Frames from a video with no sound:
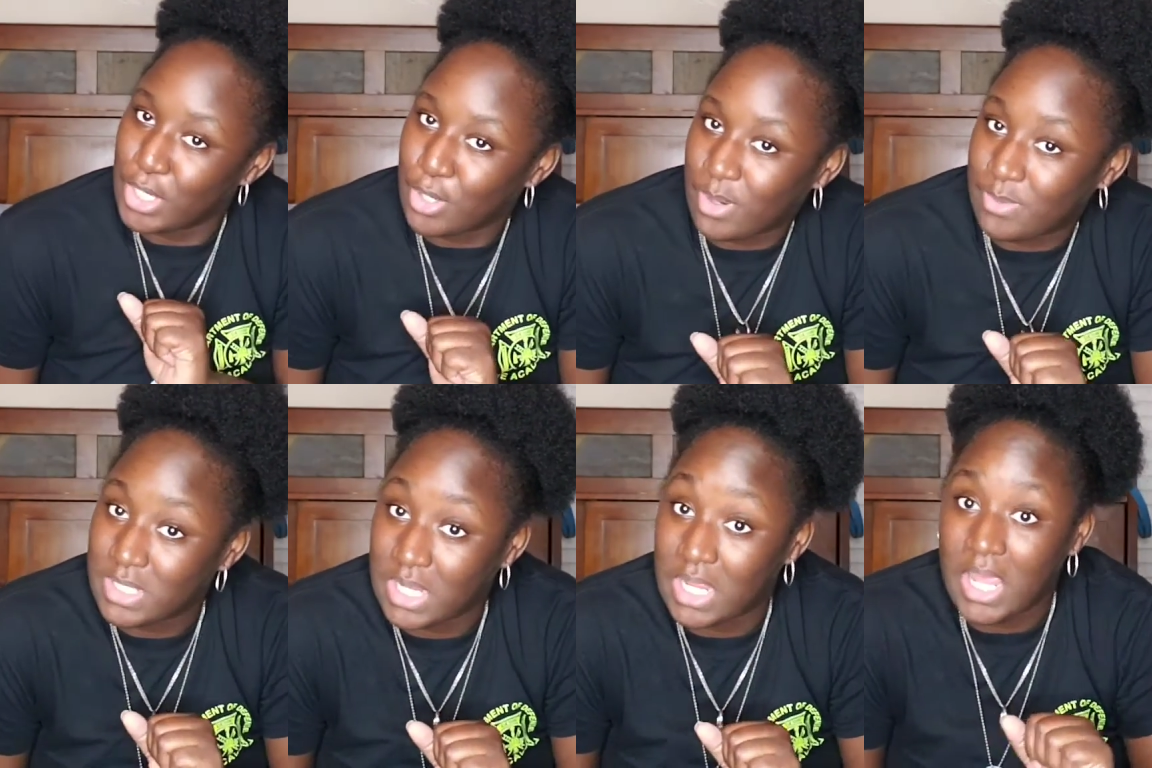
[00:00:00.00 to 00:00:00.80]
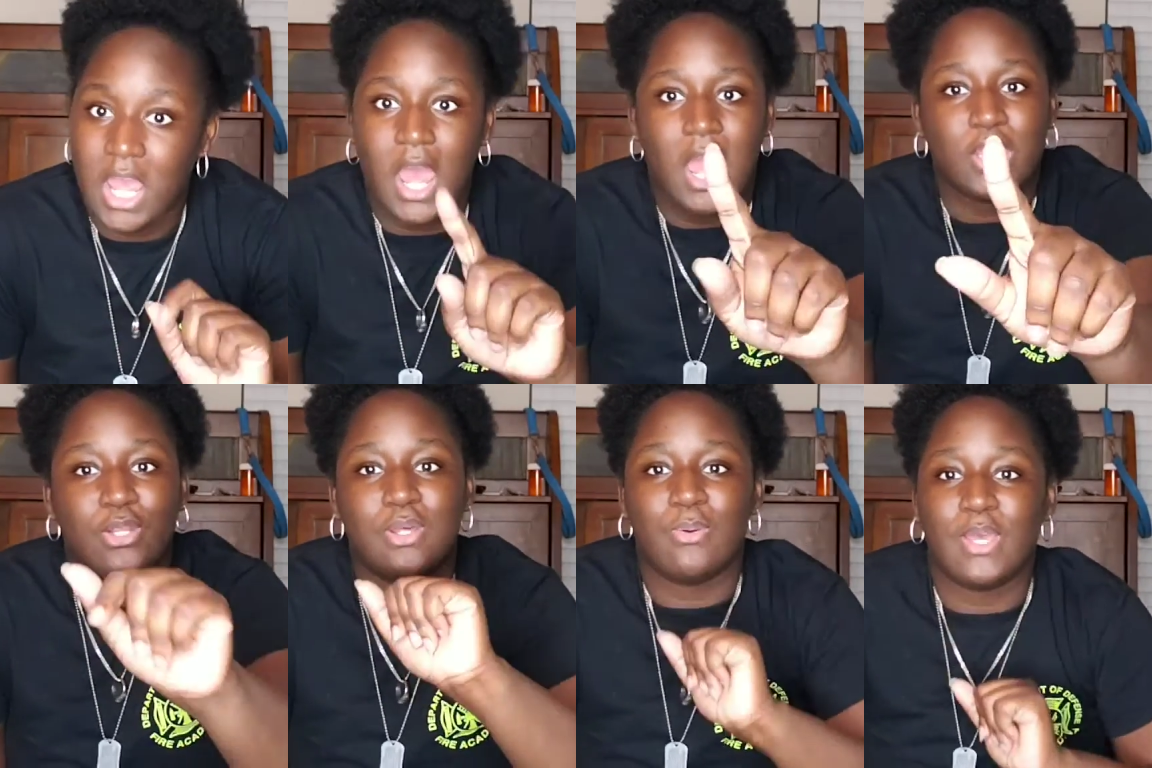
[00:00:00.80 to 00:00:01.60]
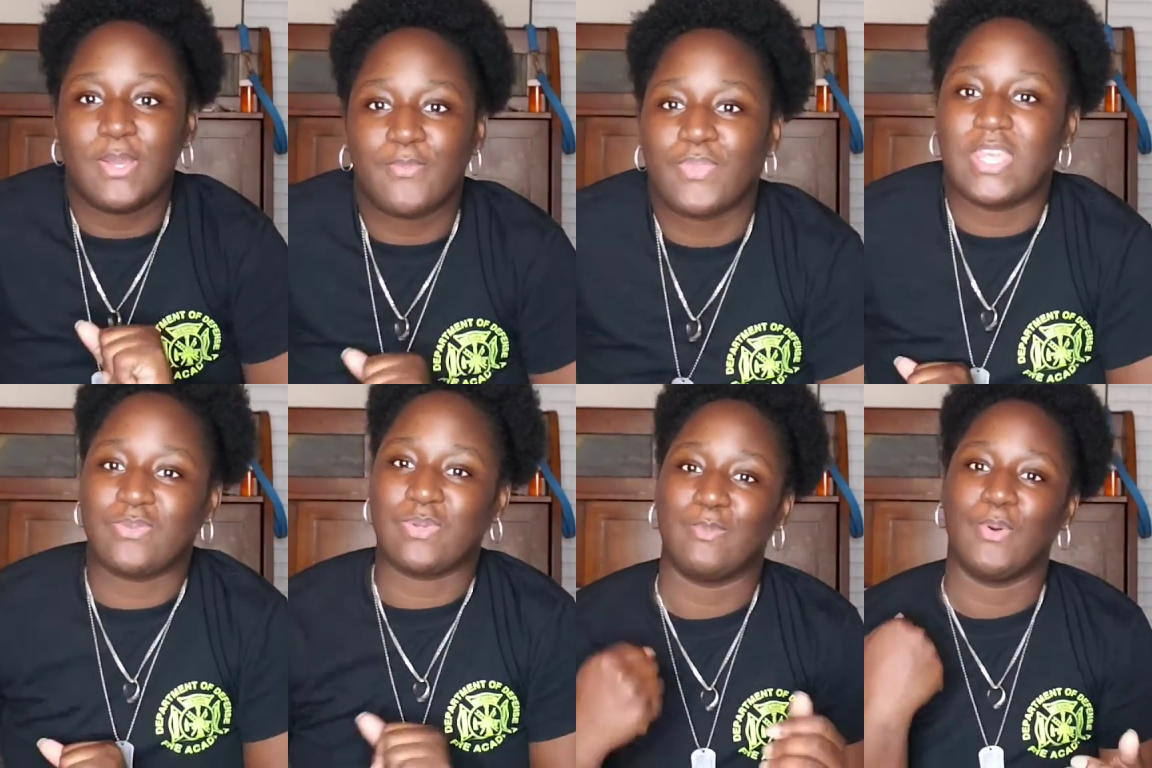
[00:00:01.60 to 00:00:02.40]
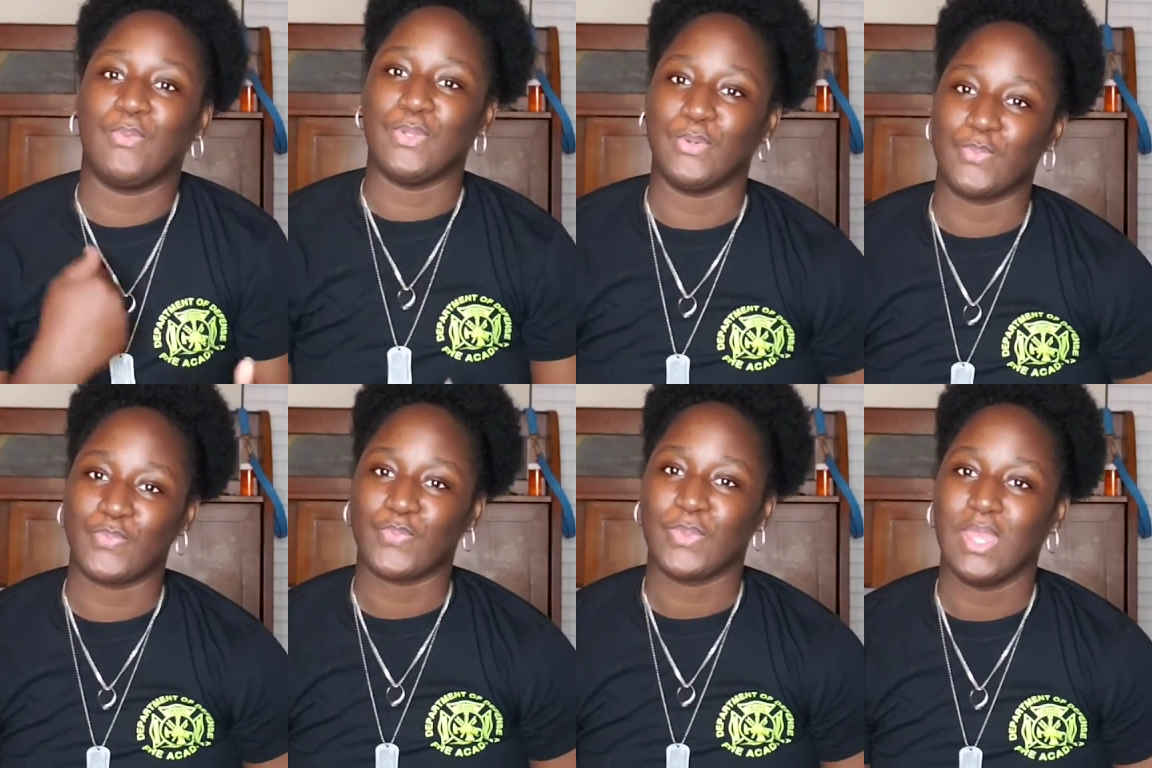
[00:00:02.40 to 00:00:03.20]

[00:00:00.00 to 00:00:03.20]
You know what I'm saying? You know what? That's what I'm going to do.